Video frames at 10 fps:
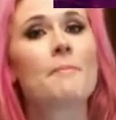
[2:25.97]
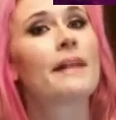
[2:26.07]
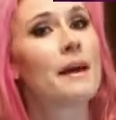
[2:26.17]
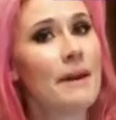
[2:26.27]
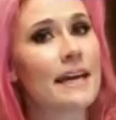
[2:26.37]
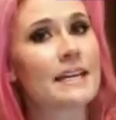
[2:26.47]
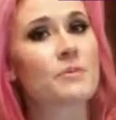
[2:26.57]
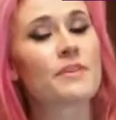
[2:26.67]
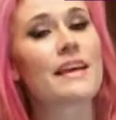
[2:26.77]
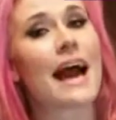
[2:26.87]
Play
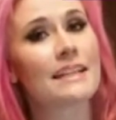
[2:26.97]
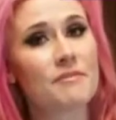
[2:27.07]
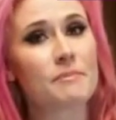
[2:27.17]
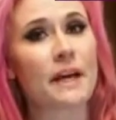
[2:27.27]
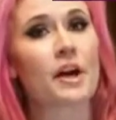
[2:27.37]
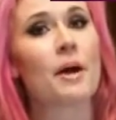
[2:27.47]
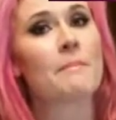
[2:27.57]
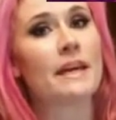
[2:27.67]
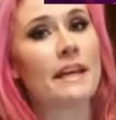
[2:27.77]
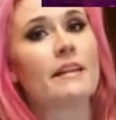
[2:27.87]
begins with the active player
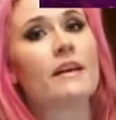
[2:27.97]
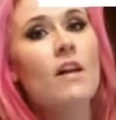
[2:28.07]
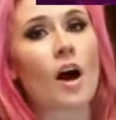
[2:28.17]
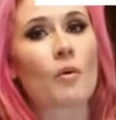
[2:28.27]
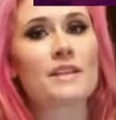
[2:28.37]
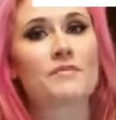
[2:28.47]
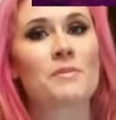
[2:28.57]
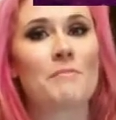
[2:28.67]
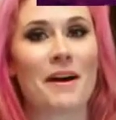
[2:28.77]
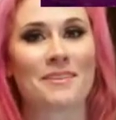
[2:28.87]
immediately clockwise
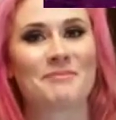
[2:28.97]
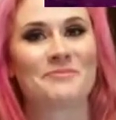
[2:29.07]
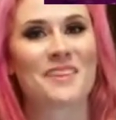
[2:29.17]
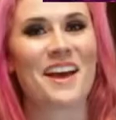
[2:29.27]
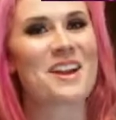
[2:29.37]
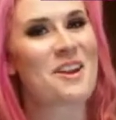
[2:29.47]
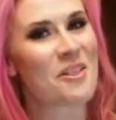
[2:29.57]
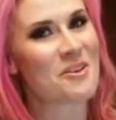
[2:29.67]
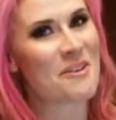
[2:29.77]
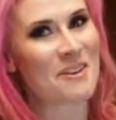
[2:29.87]
from the button.
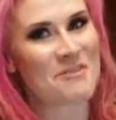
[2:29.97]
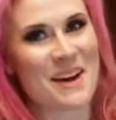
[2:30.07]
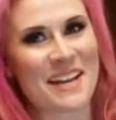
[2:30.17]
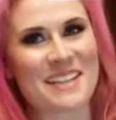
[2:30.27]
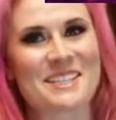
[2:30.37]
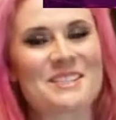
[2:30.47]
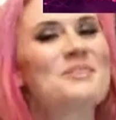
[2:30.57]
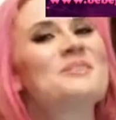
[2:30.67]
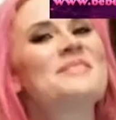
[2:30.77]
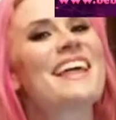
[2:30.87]
Another round of betting
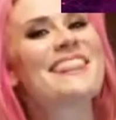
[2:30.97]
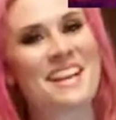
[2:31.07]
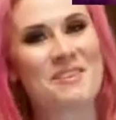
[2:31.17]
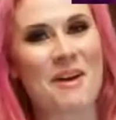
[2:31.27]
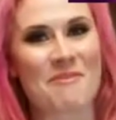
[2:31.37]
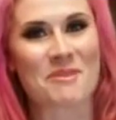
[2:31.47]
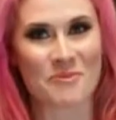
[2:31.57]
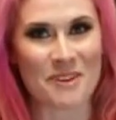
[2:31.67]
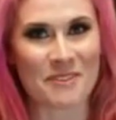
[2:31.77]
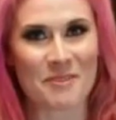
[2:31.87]
ensues, and then you have the
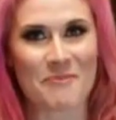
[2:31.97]
river.